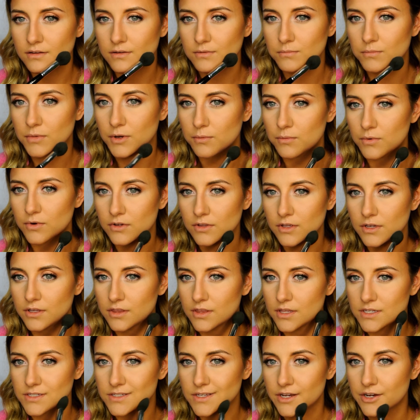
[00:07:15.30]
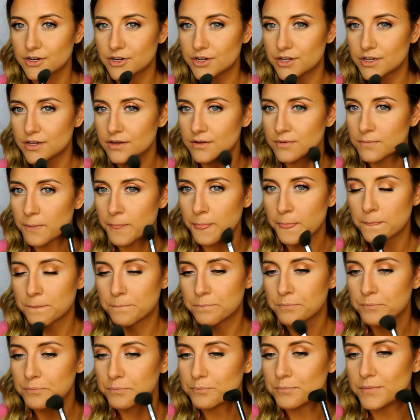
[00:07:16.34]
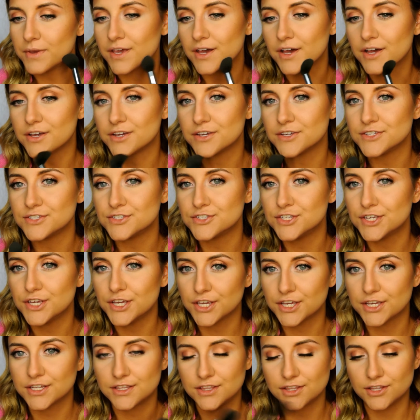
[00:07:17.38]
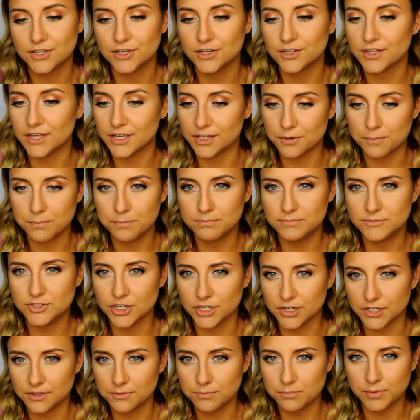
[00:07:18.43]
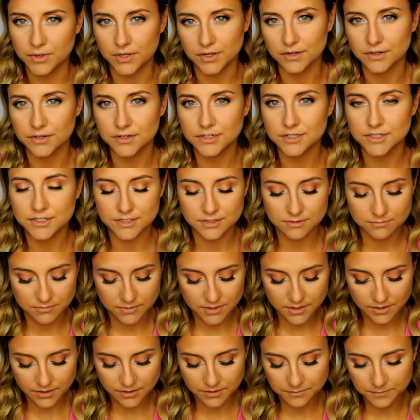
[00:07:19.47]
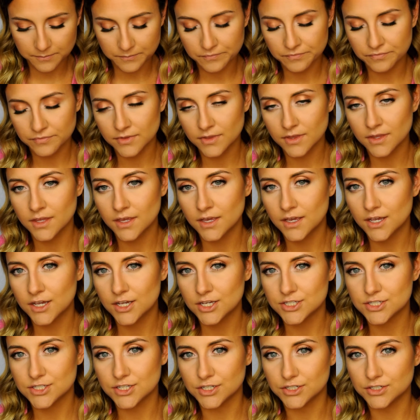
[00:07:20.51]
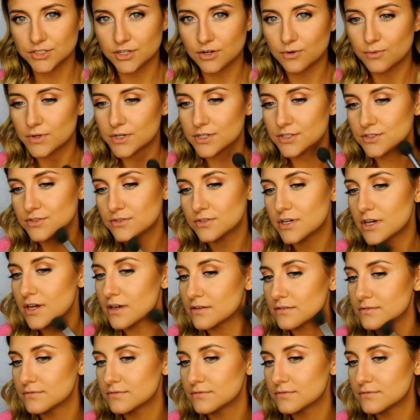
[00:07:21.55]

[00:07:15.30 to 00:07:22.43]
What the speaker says: but more like this area, because it can look like a dirty beard or something, so you don't want to do that.